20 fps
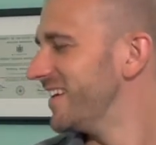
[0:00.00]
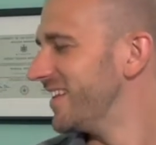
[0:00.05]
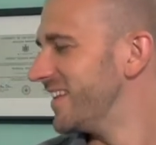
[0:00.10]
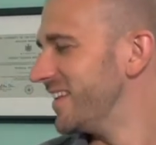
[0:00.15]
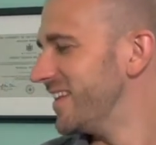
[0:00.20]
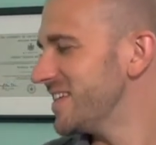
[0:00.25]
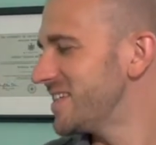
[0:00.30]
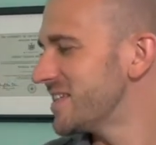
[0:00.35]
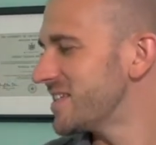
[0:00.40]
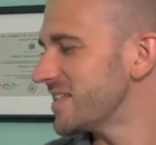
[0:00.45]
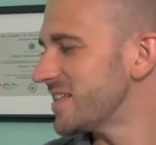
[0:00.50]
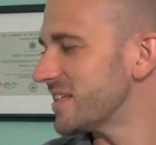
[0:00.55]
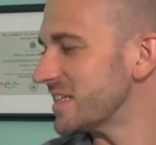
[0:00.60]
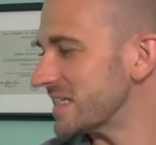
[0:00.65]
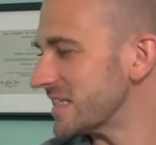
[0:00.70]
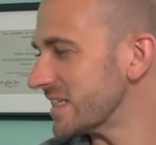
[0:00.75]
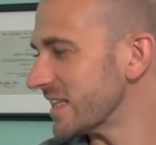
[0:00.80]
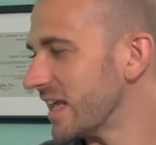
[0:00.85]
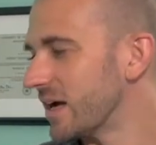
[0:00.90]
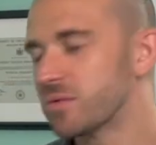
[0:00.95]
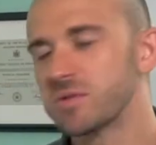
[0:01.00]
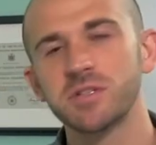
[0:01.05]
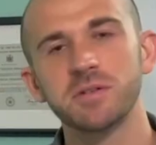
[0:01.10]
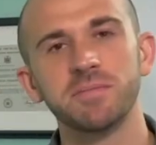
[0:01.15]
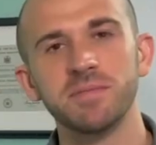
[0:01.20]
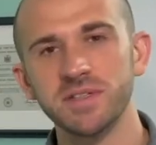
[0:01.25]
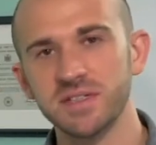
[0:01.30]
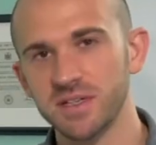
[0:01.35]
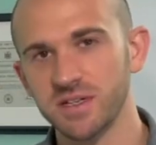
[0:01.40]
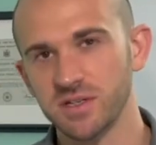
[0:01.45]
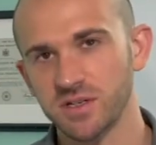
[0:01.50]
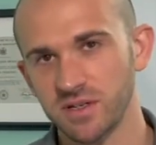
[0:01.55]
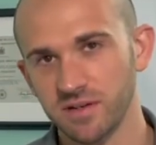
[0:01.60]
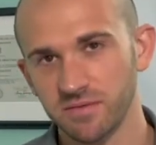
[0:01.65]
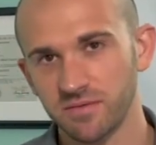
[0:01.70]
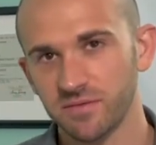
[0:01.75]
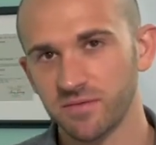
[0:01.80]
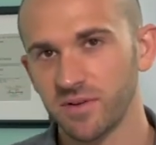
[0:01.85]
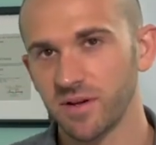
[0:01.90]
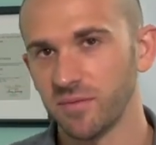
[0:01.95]
This is the slouched position
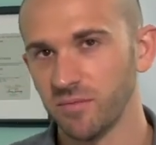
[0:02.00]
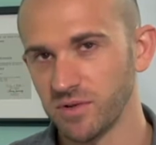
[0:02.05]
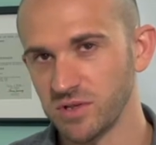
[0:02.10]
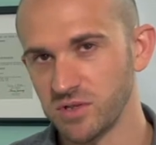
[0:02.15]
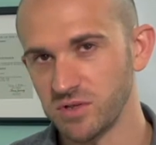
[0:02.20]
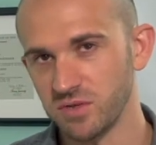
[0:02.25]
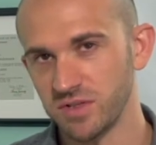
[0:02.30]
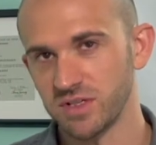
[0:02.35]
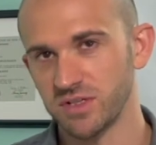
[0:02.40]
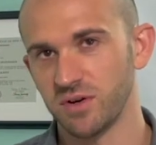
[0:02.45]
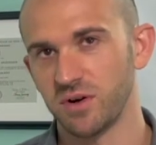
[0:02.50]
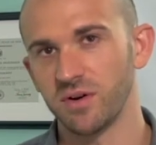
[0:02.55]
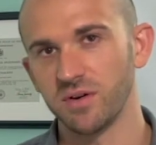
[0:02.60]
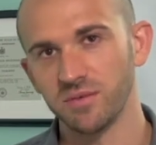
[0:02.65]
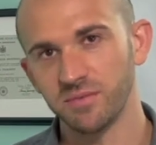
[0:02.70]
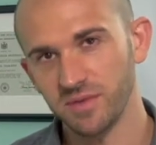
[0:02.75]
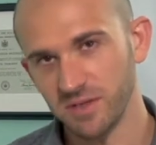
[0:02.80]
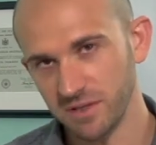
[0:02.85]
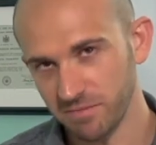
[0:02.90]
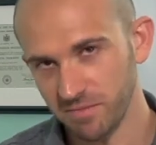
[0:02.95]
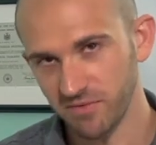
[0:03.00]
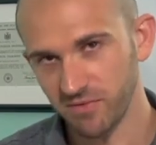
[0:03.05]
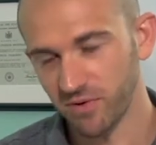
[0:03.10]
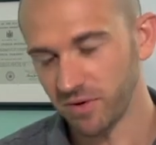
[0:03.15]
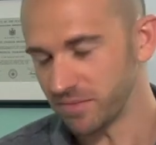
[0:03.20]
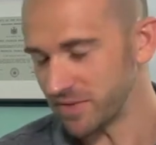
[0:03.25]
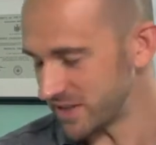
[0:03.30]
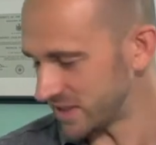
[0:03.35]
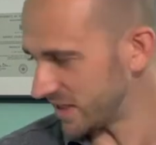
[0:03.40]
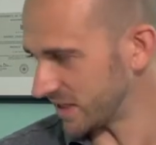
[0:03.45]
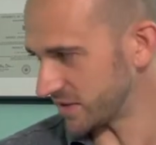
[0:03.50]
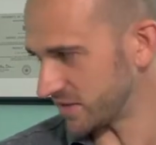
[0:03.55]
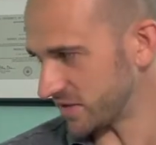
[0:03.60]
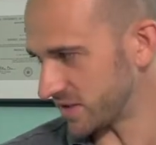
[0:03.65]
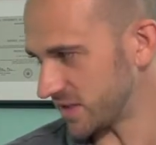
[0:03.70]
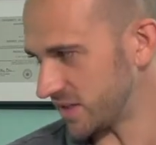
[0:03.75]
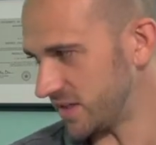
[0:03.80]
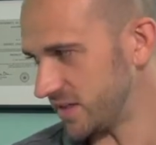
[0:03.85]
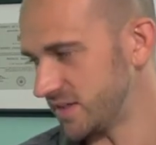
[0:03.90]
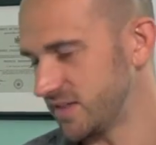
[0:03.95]
in which you start when you perform this
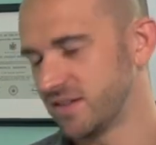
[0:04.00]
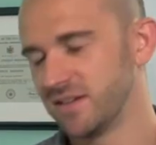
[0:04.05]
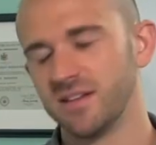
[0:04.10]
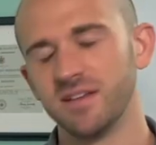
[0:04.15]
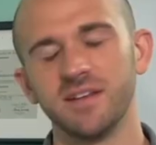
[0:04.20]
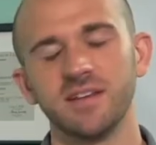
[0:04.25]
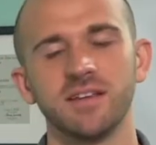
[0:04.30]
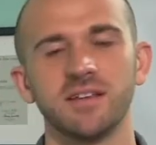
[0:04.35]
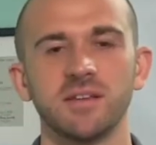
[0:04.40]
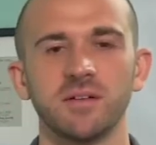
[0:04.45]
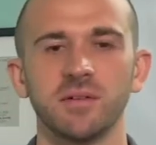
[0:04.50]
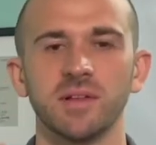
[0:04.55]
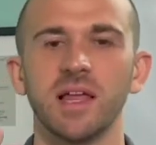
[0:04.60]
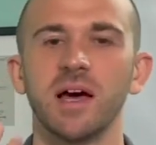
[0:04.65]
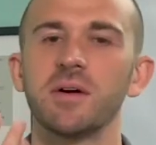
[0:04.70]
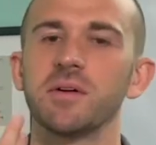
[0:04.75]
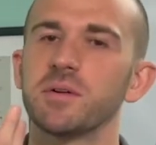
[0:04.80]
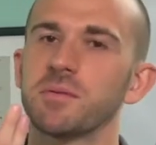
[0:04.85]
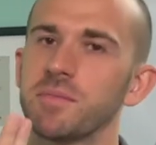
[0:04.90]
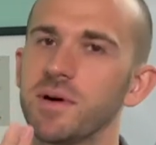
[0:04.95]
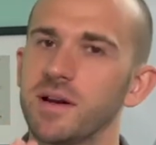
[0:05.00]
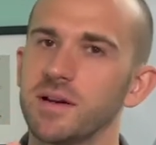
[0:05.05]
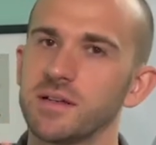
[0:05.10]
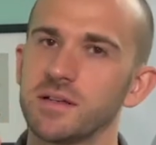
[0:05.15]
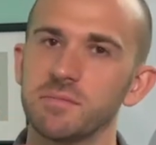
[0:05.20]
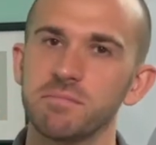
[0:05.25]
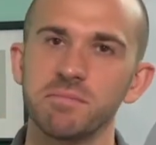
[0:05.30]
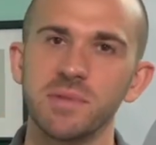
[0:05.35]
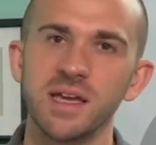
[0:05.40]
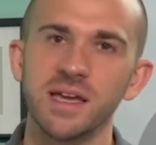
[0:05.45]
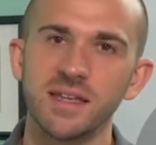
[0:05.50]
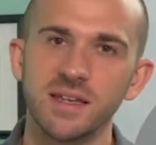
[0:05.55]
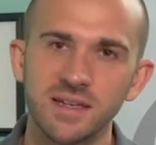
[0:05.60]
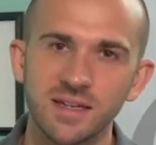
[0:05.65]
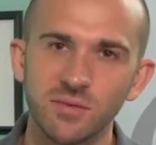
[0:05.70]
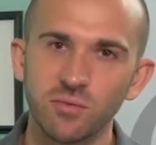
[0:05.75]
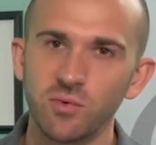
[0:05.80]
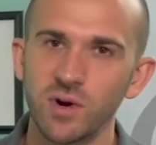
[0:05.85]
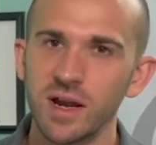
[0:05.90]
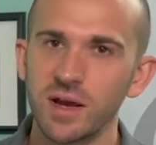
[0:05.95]
exercise. You allow your body to bend
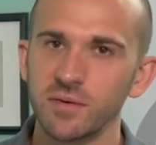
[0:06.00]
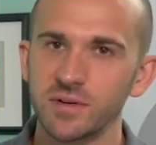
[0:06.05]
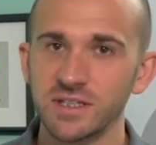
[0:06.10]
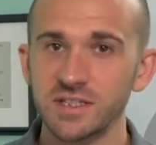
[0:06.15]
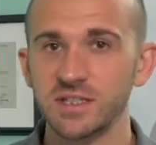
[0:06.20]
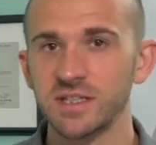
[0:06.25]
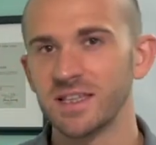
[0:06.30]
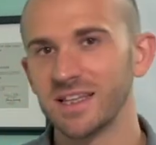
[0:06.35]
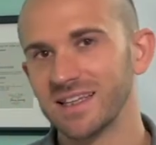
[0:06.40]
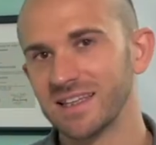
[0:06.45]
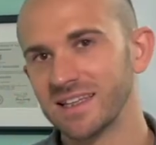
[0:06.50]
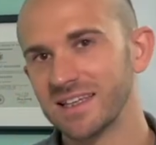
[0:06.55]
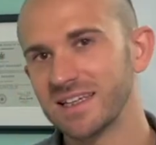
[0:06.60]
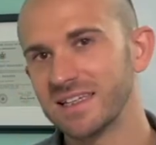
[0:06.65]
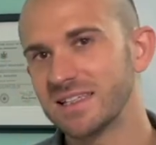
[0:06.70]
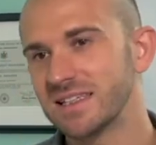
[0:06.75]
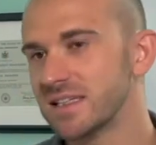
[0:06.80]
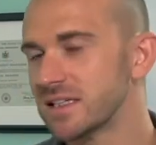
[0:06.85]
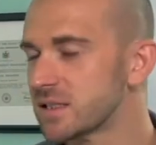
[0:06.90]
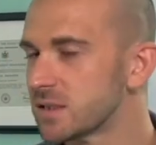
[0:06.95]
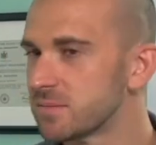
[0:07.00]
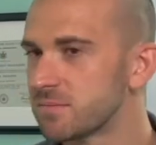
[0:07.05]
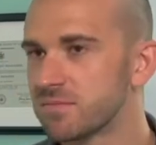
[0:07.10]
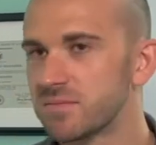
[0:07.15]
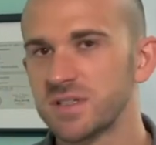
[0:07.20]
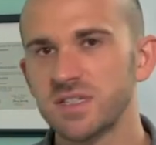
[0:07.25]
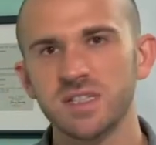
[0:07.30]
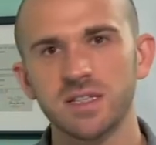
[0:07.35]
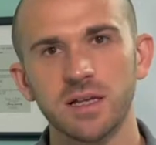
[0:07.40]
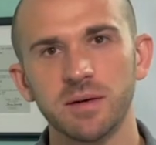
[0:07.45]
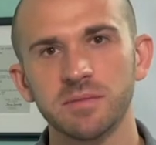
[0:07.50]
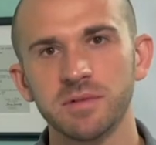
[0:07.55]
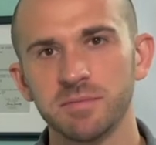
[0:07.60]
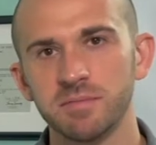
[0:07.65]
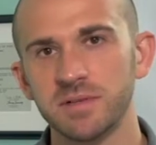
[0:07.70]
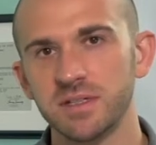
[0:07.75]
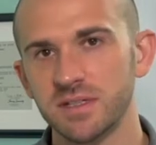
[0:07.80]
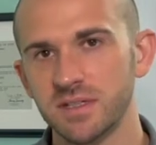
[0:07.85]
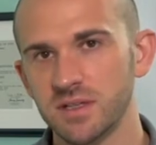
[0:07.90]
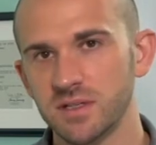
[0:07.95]
and round into the laziest slumped
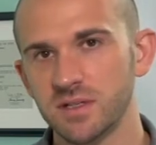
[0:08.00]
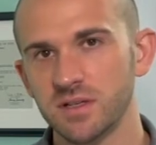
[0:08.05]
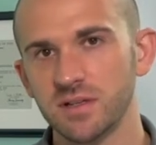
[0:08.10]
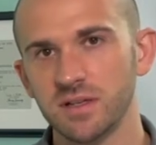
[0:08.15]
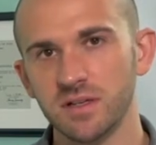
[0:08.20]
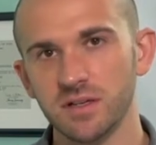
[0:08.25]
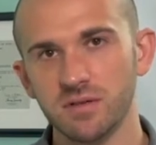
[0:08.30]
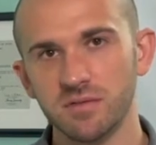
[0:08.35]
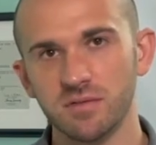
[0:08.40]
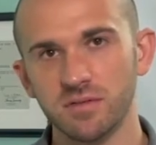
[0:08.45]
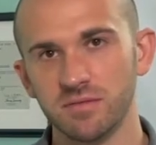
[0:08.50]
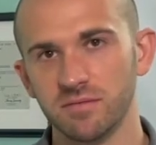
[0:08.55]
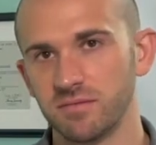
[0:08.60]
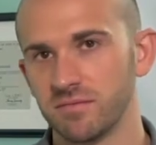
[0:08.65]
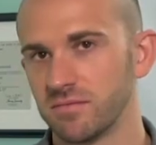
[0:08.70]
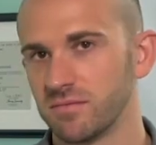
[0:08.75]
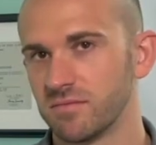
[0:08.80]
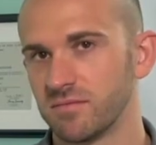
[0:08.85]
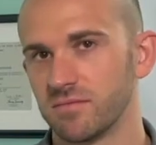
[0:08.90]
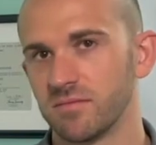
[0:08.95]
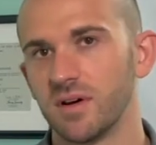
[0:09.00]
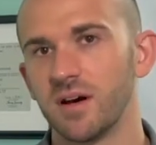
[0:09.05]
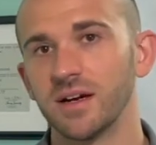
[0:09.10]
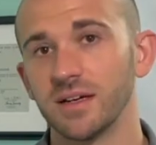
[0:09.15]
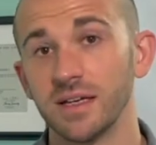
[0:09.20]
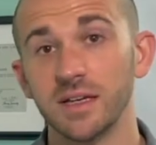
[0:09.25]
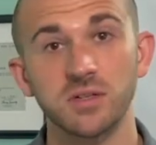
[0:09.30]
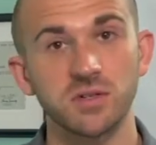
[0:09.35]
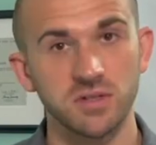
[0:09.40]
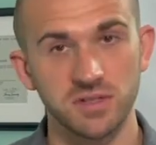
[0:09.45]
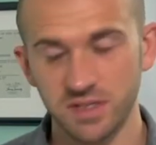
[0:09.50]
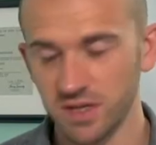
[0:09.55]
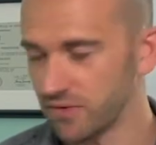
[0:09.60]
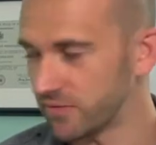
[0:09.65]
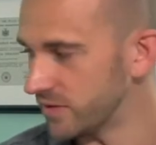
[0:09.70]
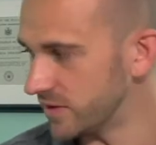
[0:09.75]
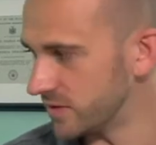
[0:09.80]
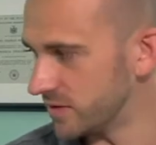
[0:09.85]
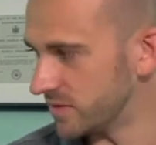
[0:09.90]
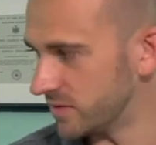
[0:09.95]
position that you can get yourself
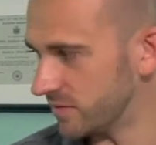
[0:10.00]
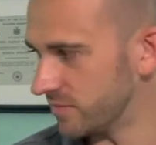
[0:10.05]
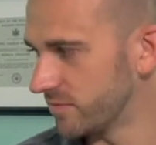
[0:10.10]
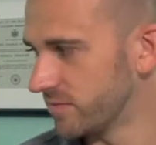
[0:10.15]
into.